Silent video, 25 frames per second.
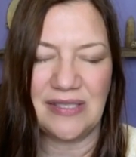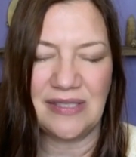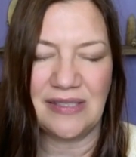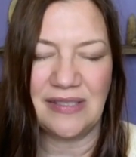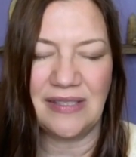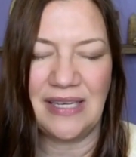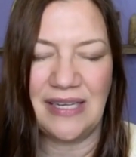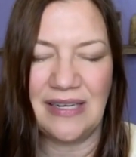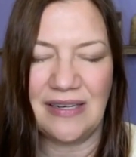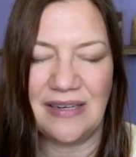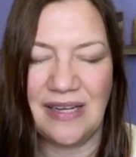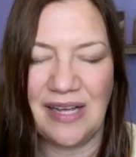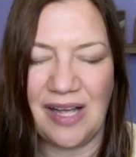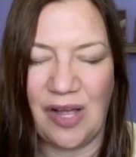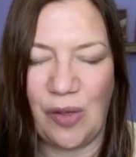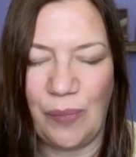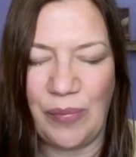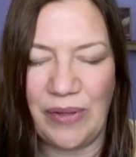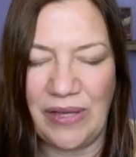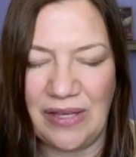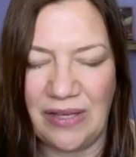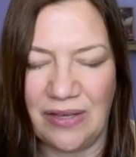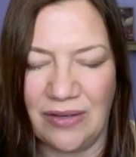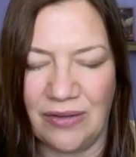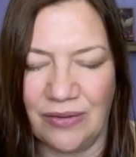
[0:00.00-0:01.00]
here helping
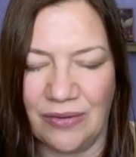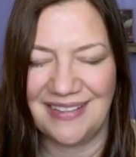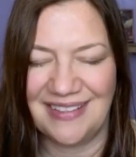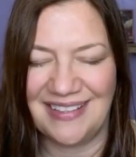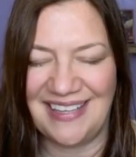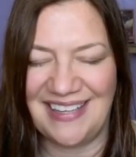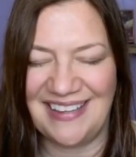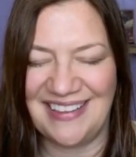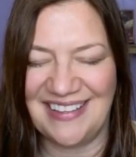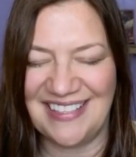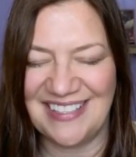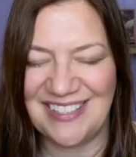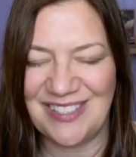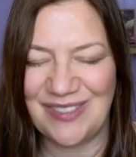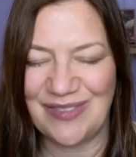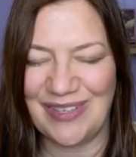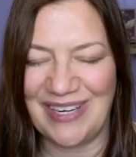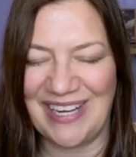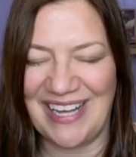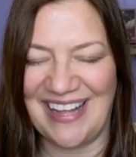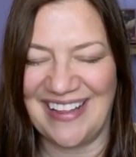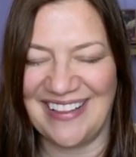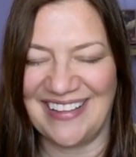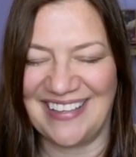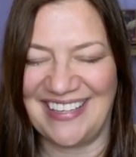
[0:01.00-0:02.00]
you in this
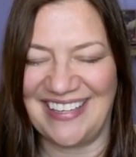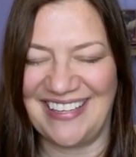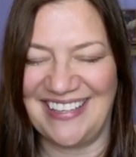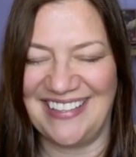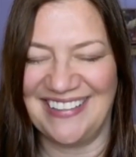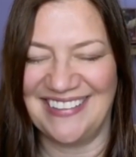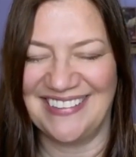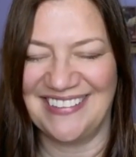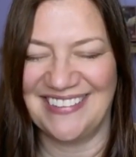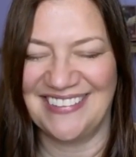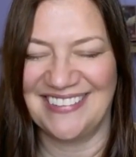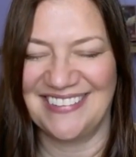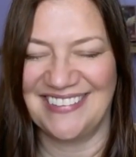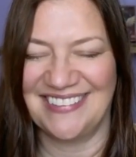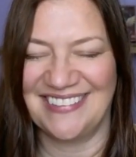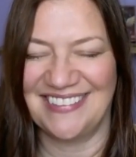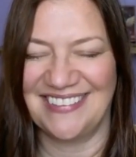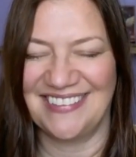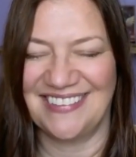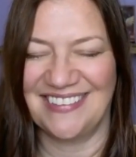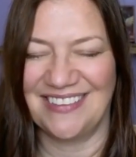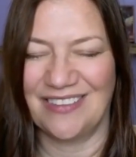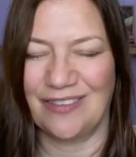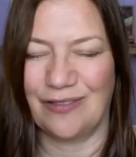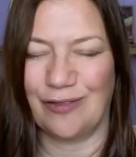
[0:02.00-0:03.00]
reality.
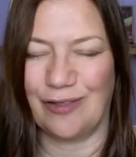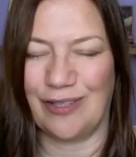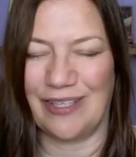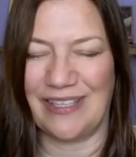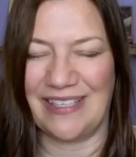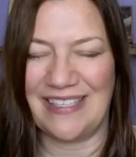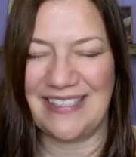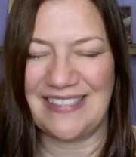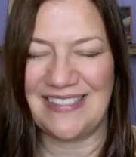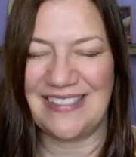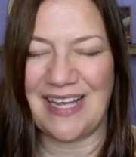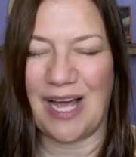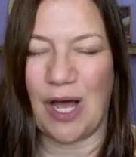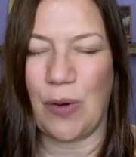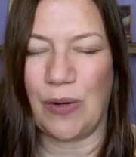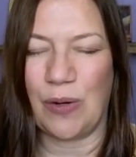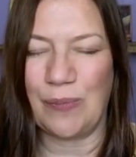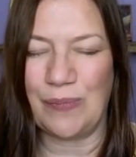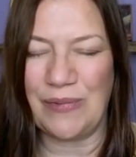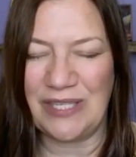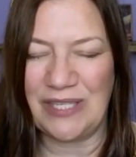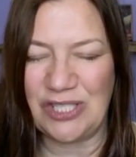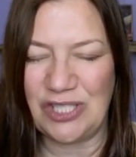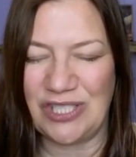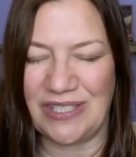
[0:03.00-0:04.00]
Or it is our
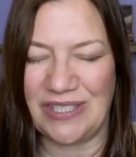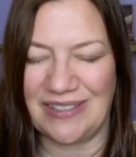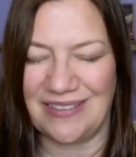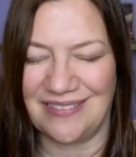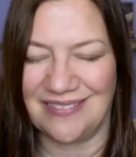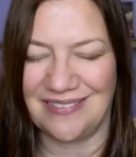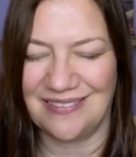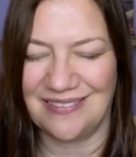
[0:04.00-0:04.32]
mission.